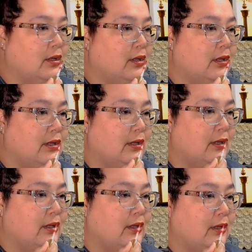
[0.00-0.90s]

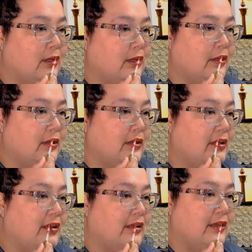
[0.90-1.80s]

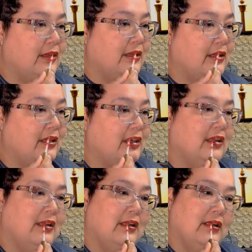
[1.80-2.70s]

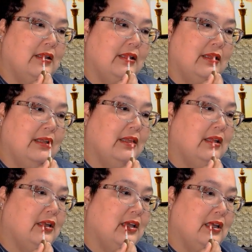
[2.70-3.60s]

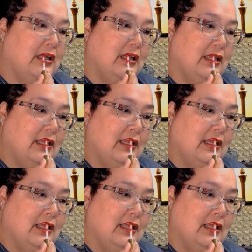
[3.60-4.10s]
Nobody speaks.